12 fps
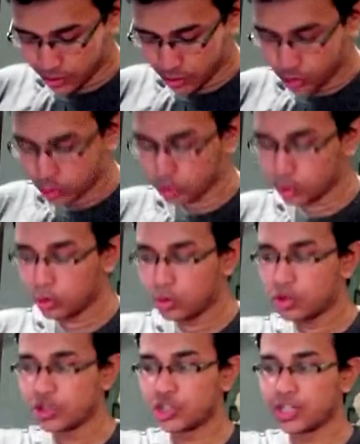by
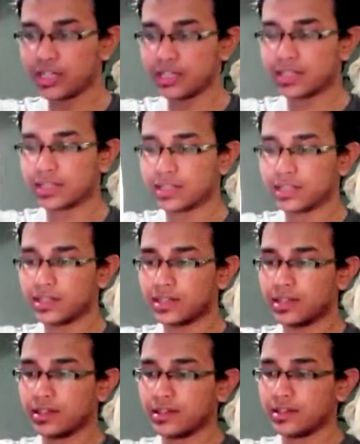two sheets.
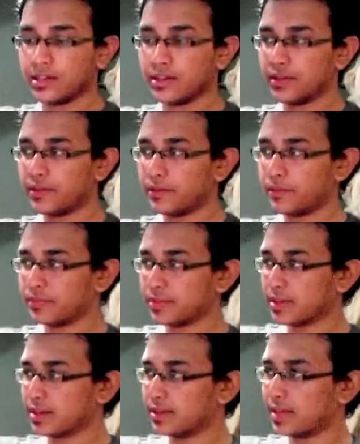
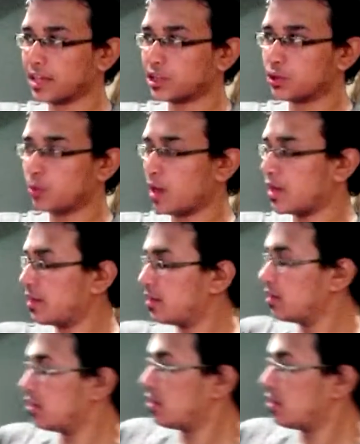That's one.